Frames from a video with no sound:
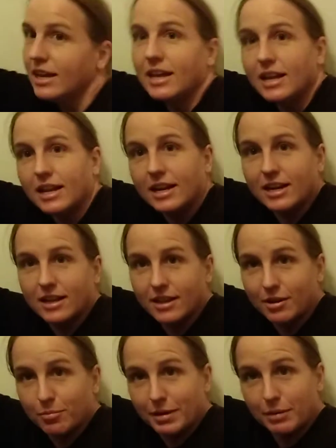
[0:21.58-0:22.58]
He needed a
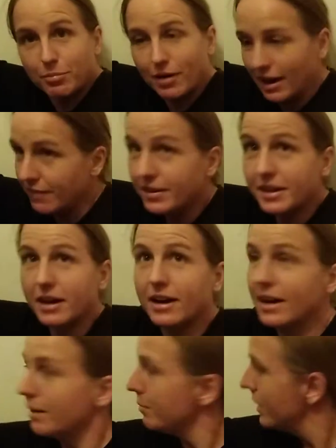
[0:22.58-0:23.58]
little bit of private
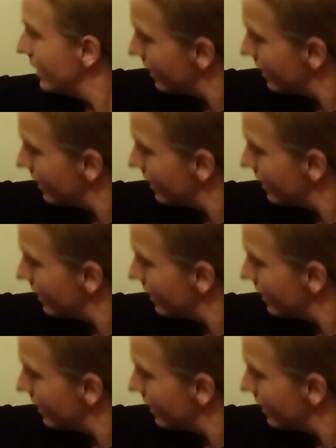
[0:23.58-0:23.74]
time.